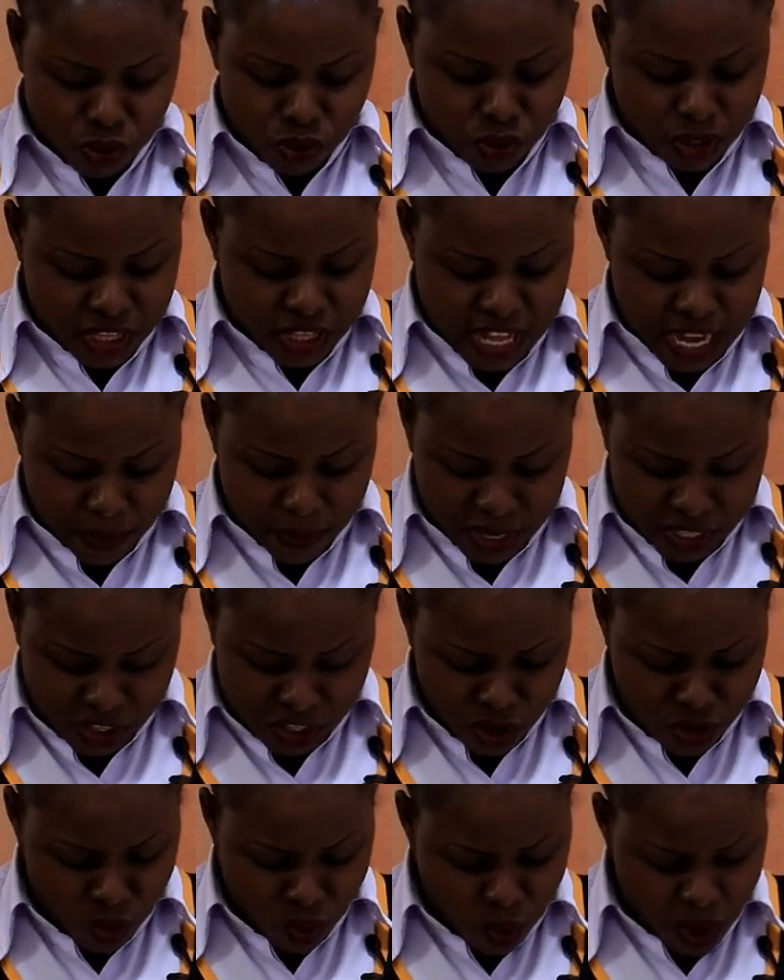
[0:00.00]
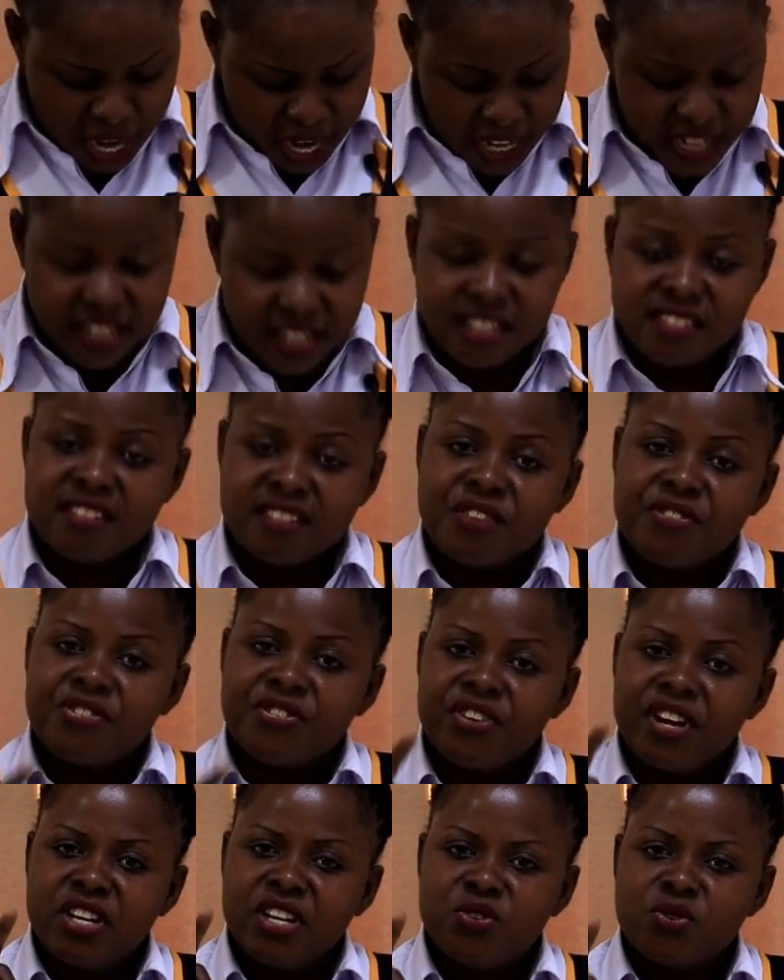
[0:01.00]
The reason why it is a
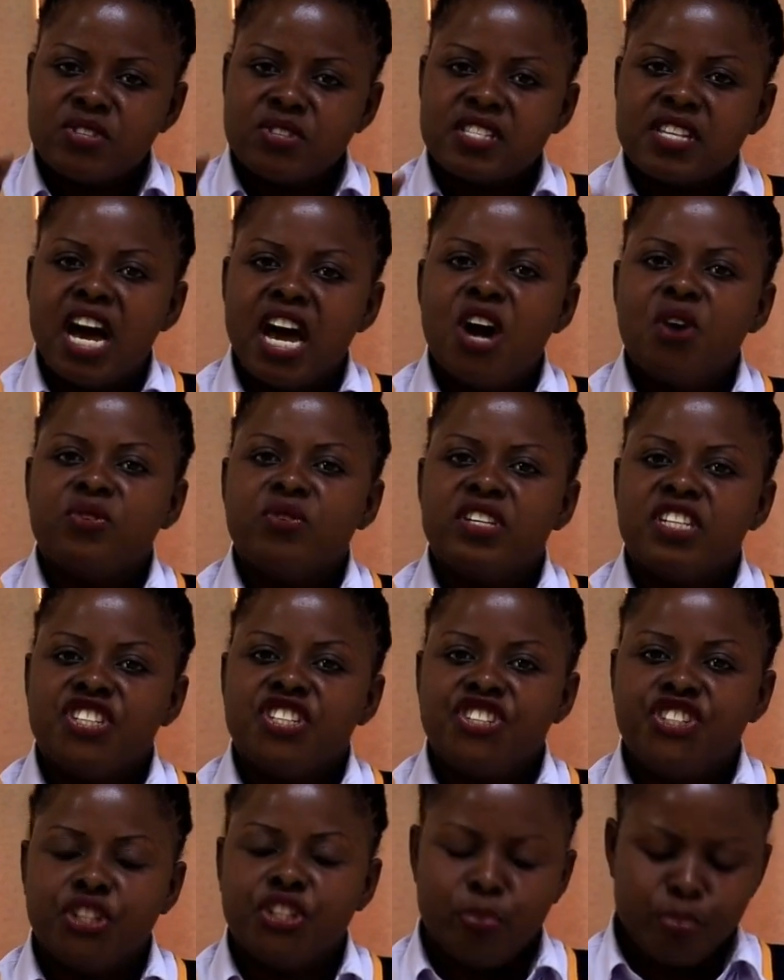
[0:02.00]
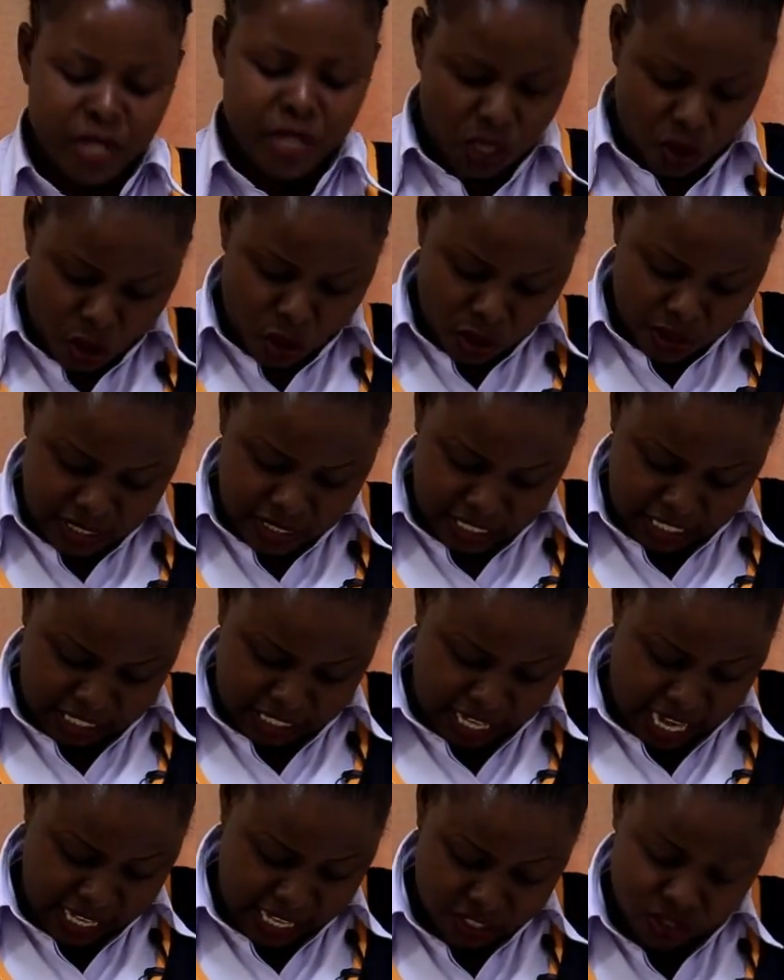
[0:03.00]
friend to sound j, because it
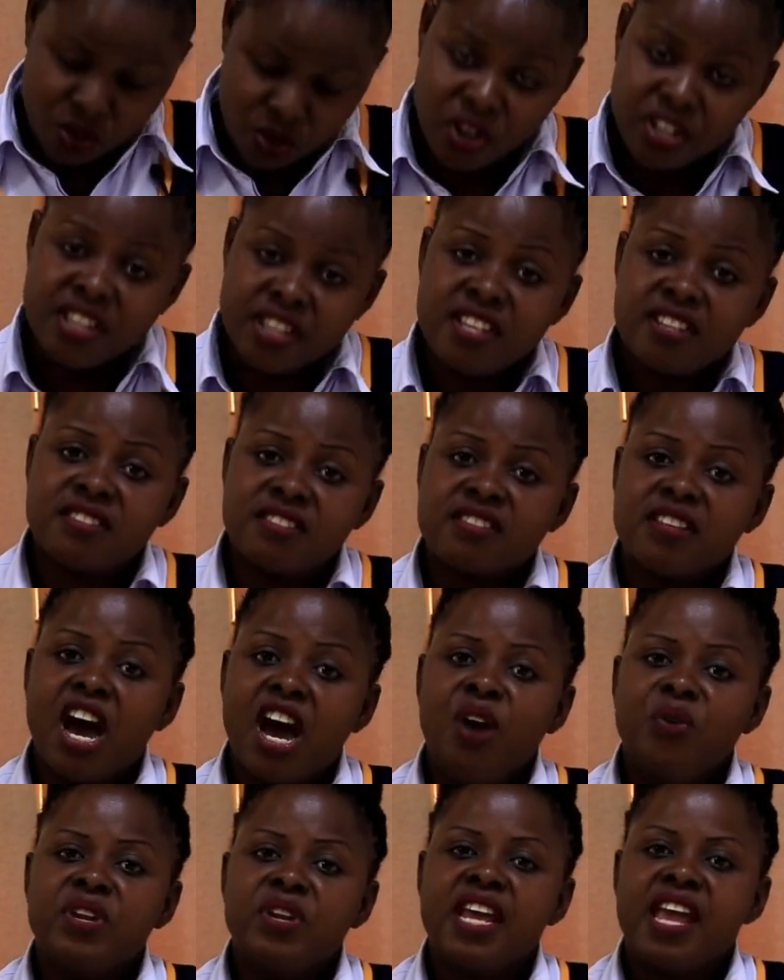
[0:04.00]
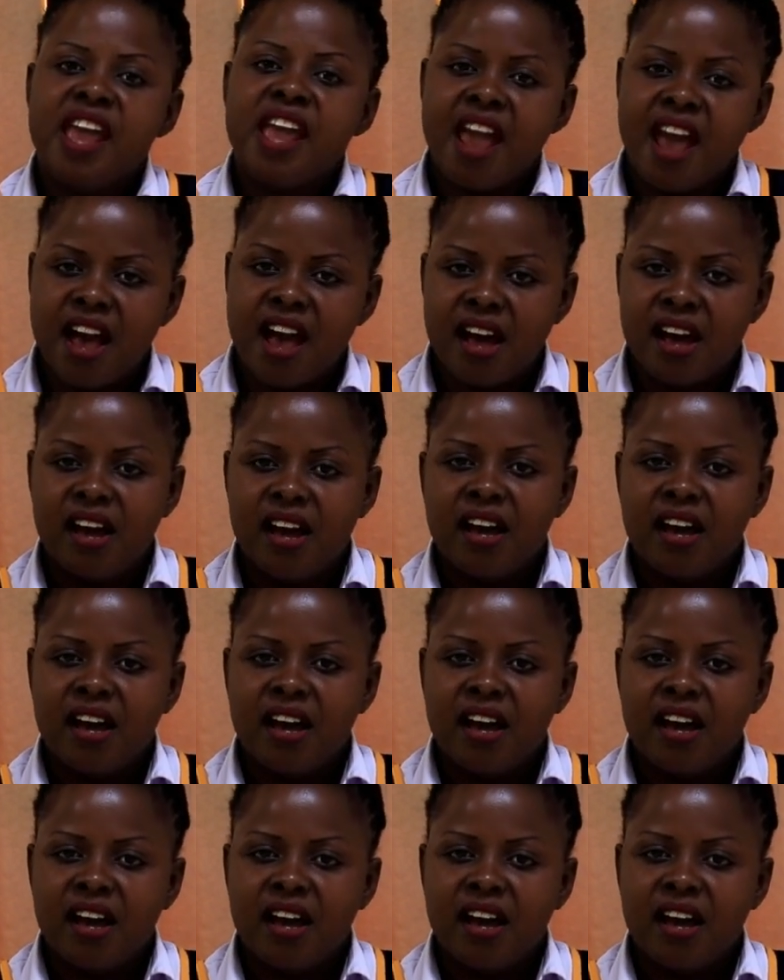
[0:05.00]
has got this sound here.